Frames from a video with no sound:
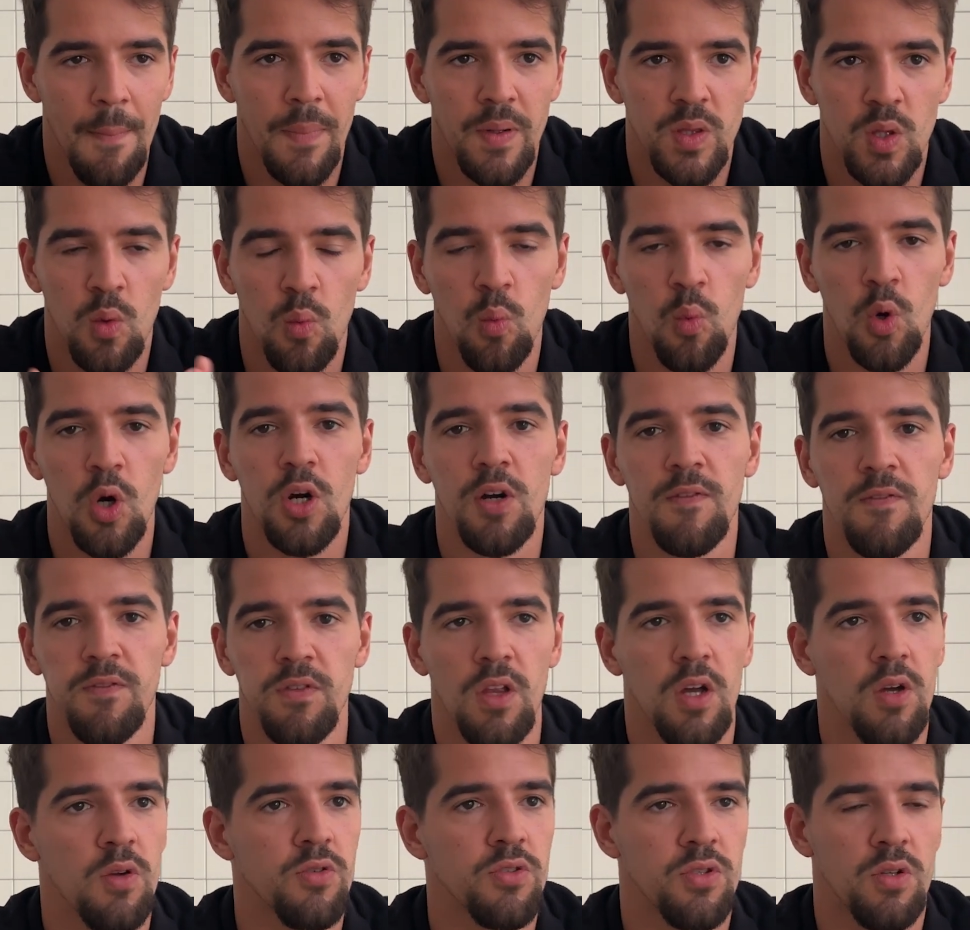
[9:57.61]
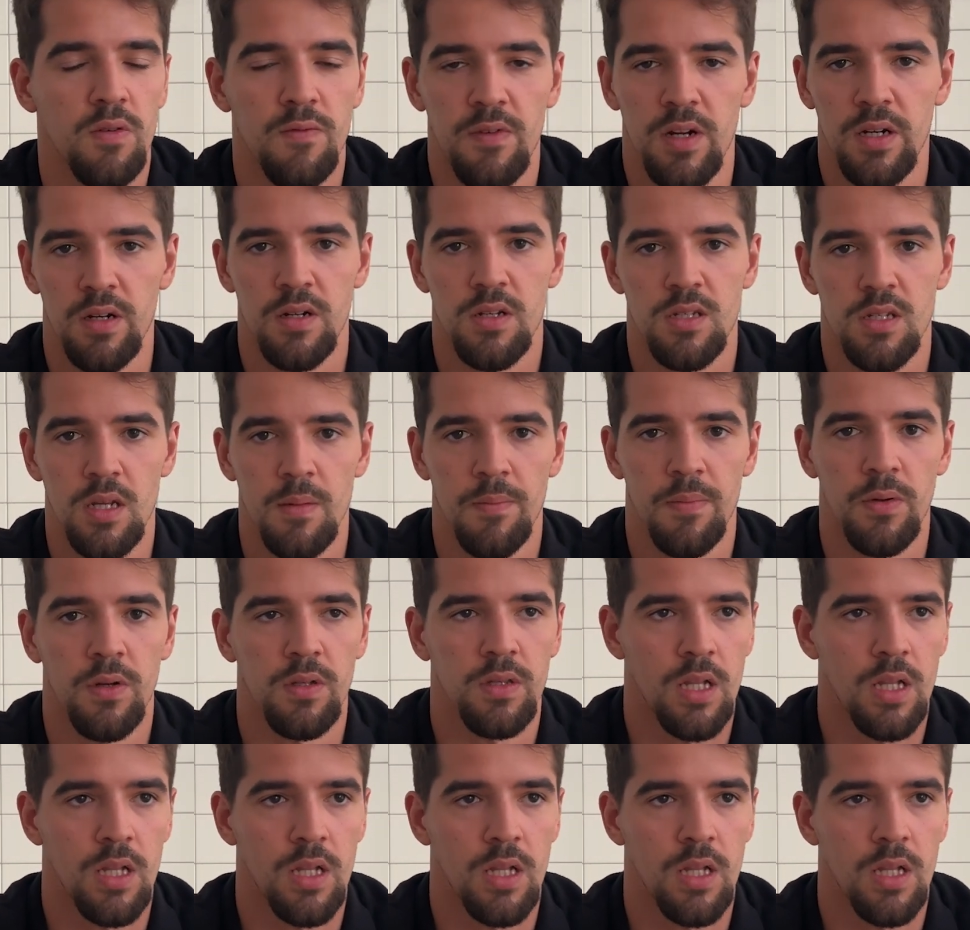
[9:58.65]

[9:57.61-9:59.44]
But the workflows are very simple.